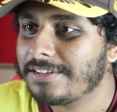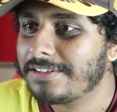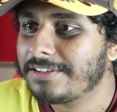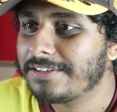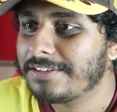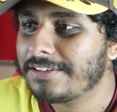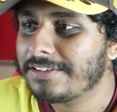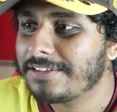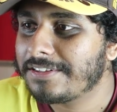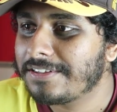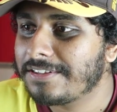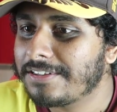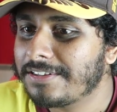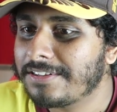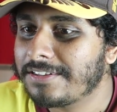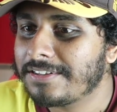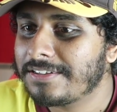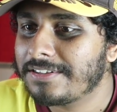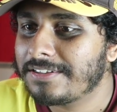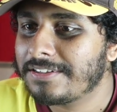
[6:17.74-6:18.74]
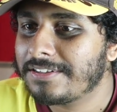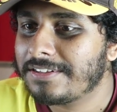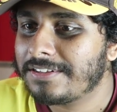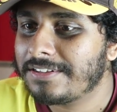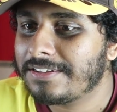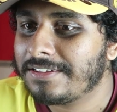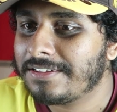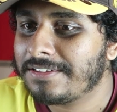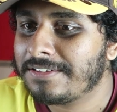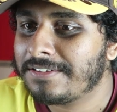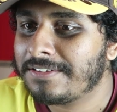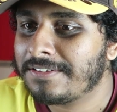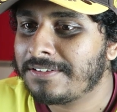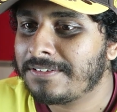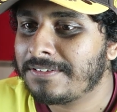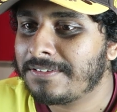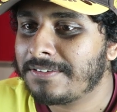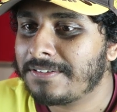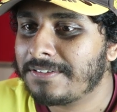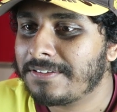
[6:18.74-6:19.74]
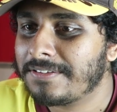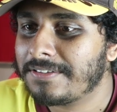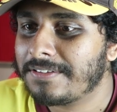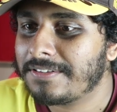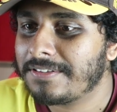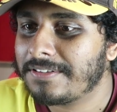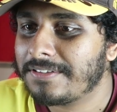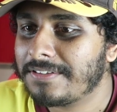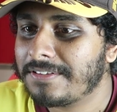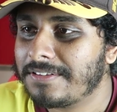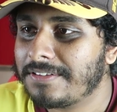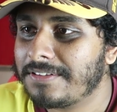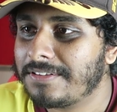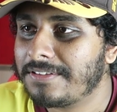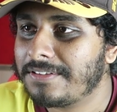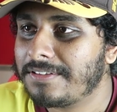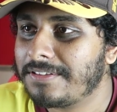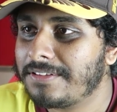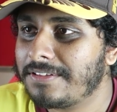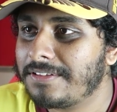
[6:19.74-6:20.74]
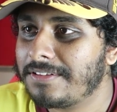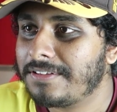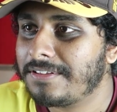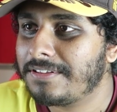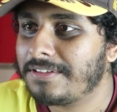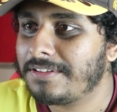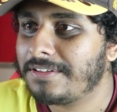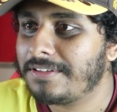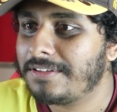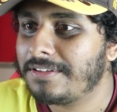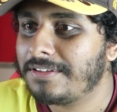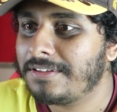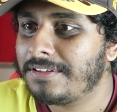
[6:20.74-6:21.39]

(silence)